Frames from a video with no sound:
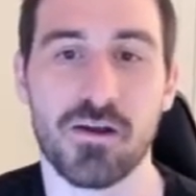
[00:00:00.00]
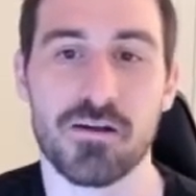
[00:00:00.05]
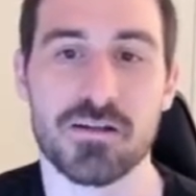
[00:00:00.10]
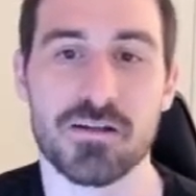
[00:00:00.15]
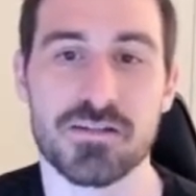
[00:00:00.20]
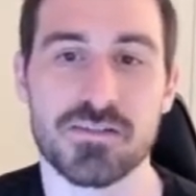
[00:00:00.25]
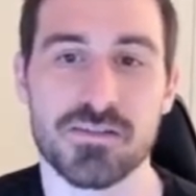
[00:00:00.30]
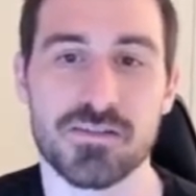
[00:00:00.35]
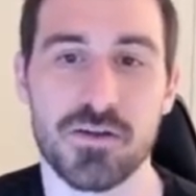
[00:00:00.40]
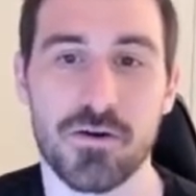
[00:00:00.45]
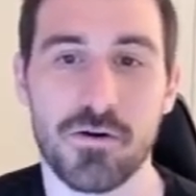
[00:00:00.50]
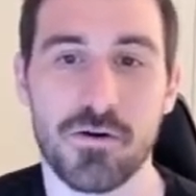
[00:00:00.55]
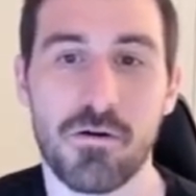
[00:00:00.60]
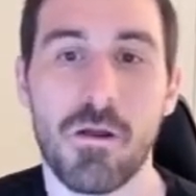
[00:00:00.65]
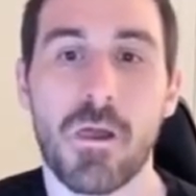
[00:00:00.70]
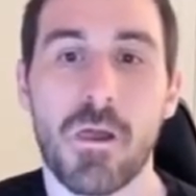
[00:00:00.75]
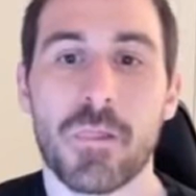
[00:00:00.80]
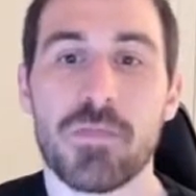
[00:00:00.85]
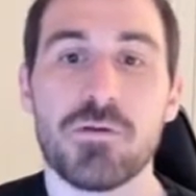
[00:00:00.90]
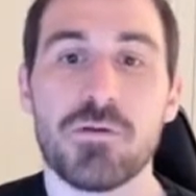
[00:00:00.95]
and so
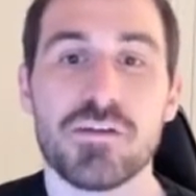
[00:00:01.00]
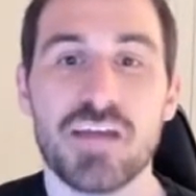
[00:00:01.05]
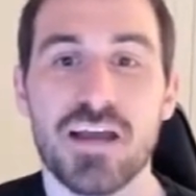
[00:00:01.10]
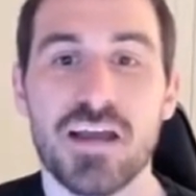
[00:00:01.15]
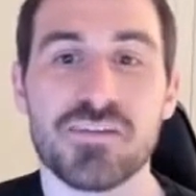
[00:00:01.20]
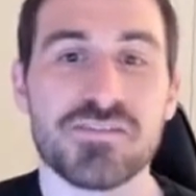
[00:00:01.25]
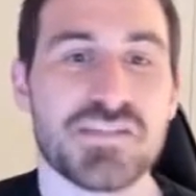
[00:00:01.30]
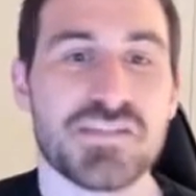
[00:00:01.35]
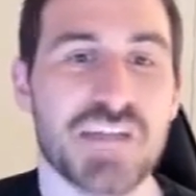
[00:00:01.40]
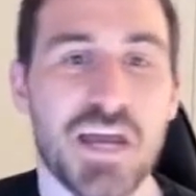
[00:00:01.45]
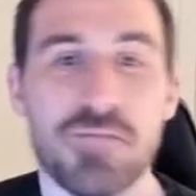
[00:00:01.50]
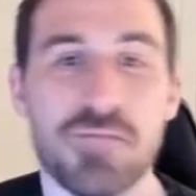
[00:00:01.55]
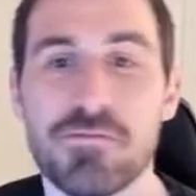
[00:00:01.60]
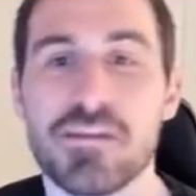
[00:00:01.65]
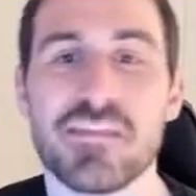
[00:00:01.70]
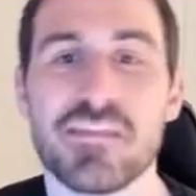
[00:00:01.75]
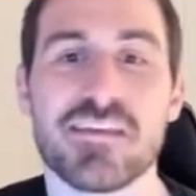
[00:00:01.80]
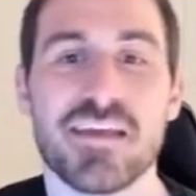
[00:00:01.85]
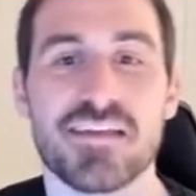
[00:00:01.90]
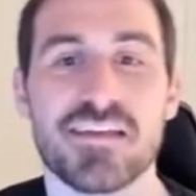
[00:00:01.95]
you can actually type in
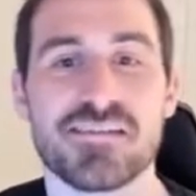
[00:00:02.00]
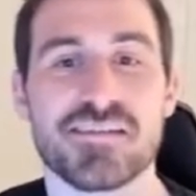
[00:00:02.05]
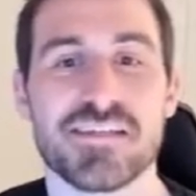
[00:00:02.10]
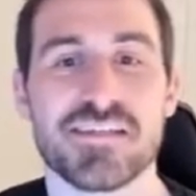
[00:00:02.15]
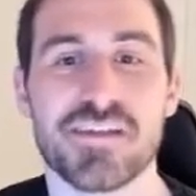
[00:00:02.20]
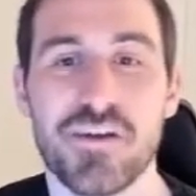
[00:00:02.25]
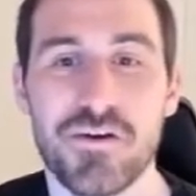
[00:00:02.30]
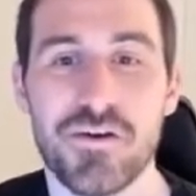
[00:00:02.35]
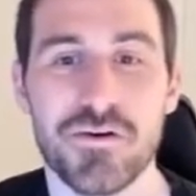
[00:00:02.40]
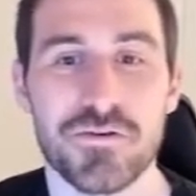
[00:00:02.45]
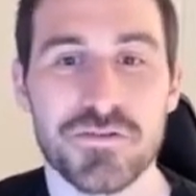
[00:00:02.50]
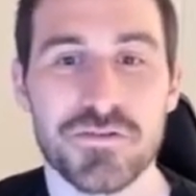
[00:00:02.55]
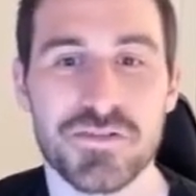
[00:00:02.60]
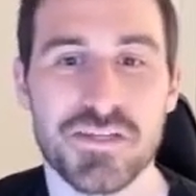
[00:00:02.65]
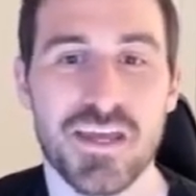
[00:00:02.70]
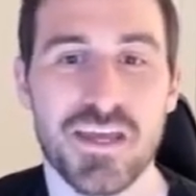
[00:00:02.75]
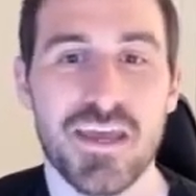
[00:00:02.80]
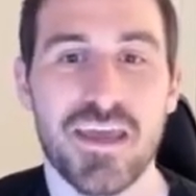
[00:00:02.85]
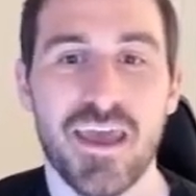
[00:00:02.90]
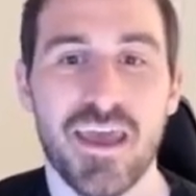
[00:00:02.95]
the SEOs
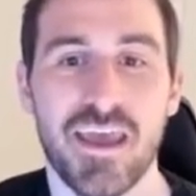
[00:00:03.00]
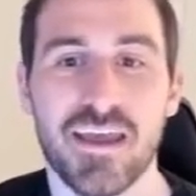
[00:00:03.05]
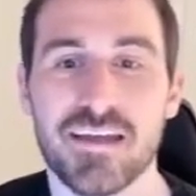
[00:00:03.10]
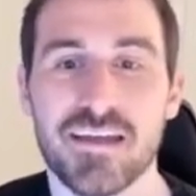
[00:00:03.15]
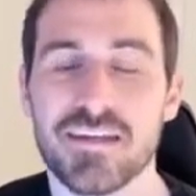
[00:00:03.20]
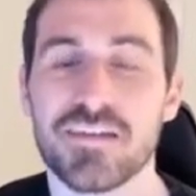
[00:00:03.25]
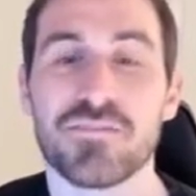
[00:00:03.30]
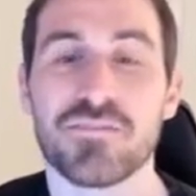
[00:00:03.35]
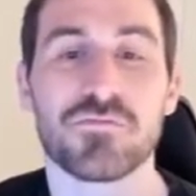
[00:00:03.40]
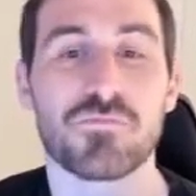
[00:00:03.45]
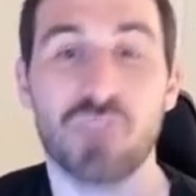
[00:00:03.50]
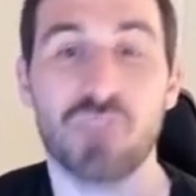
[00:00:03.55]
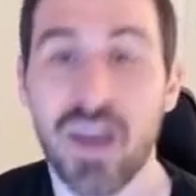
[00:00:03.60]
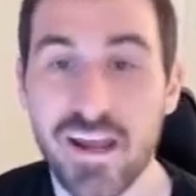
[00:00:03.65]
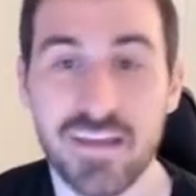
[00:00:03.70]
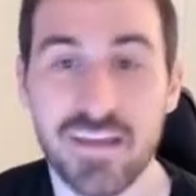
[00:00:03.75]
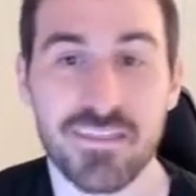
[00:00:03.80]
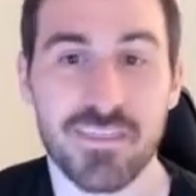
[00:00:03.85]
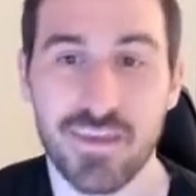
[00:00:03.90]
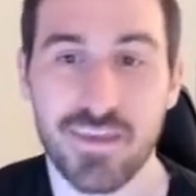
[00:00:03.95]
and it'll
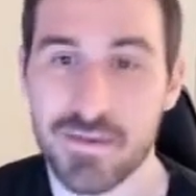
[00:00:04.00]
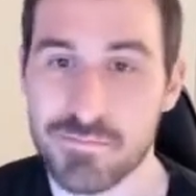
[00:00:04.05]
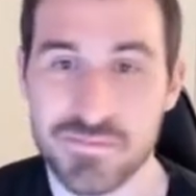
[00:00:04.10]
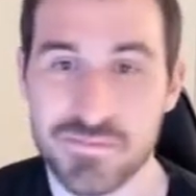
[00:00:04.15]
rank them.